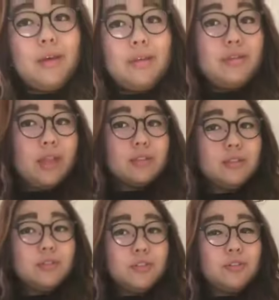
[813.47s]
Next
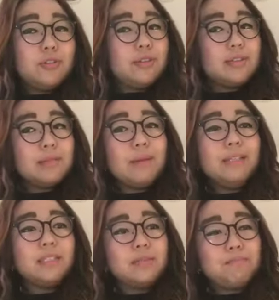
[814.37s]
thing to do, this is my
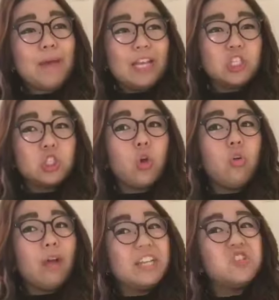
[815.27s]
special
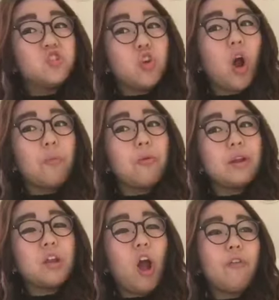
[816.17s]
like strawberry
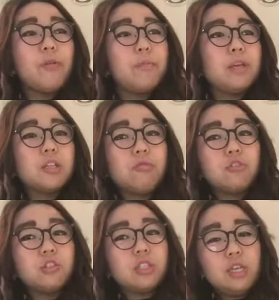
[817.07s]
coffee because I don't
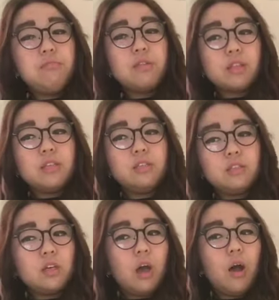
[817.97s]
just keep with this
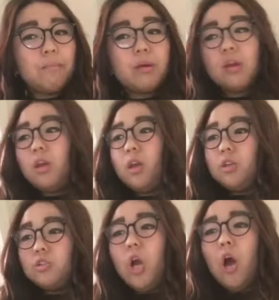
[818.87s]
cup.
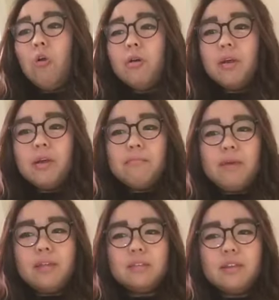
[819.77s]
So
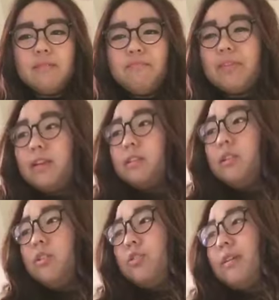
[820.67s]
basically, next
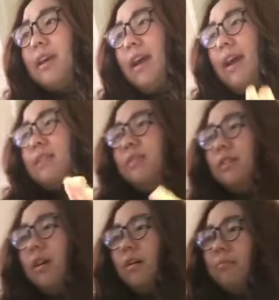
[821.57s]
thing you're gonna add
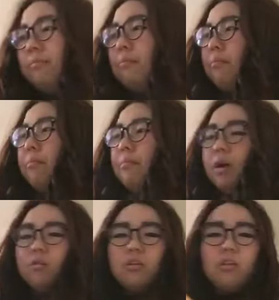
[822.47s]
some
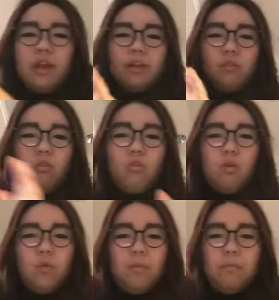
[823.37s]
milk, like
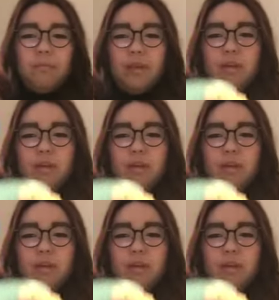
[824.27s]
whole bit